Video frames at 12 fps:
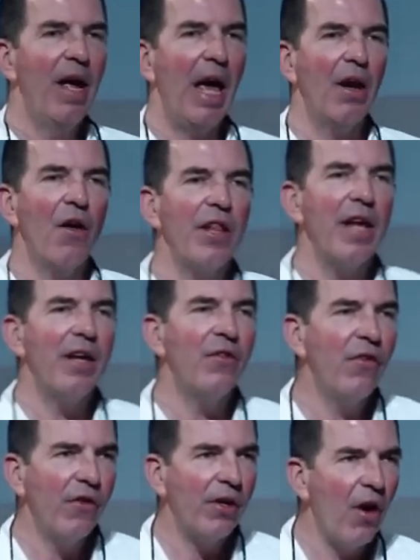And all that
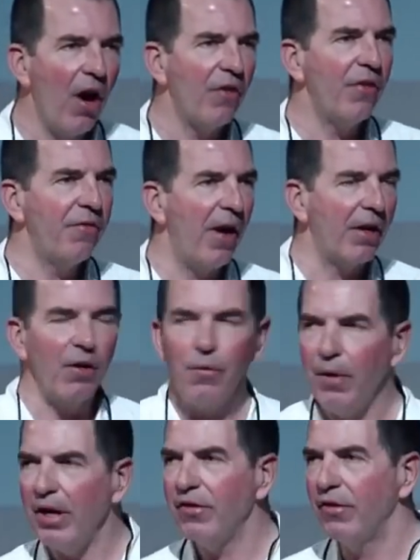is is a cause-effect
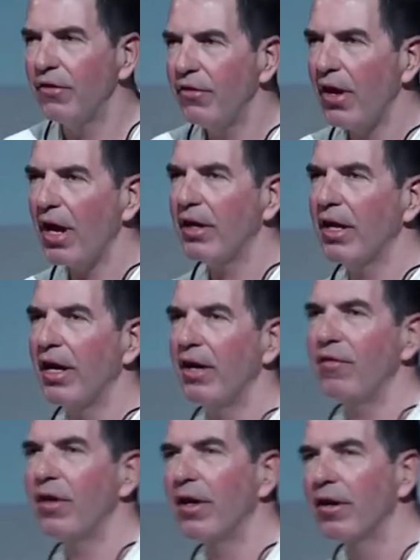equation, saying that
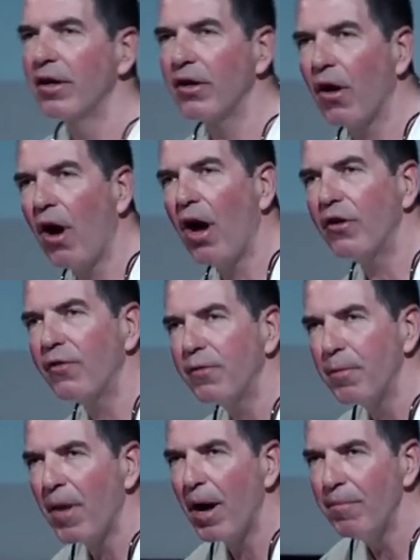if the cause
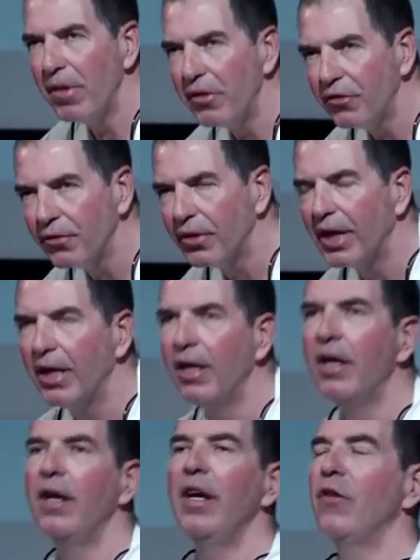for my misery
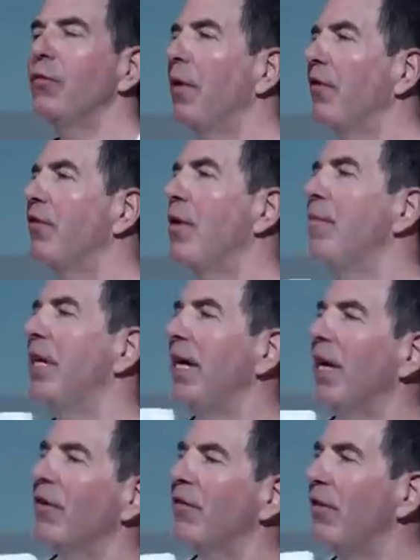is what
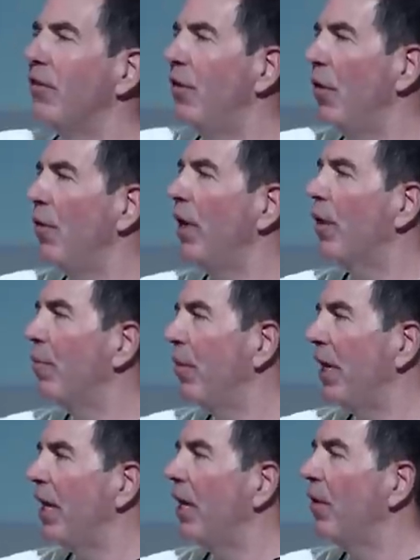somebody else is doing or
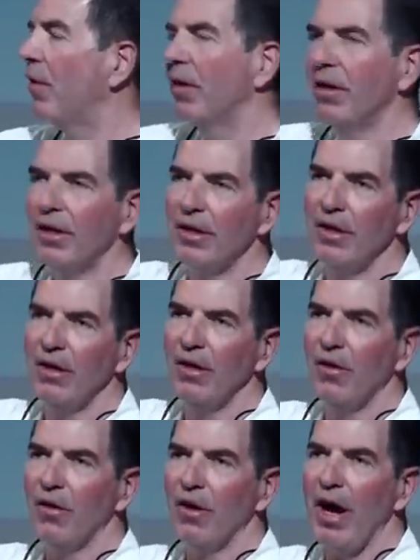being or,
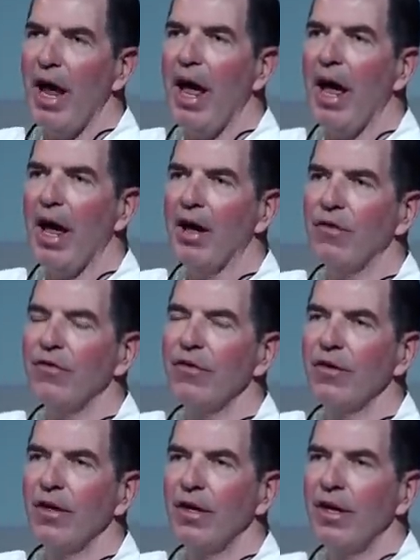or has,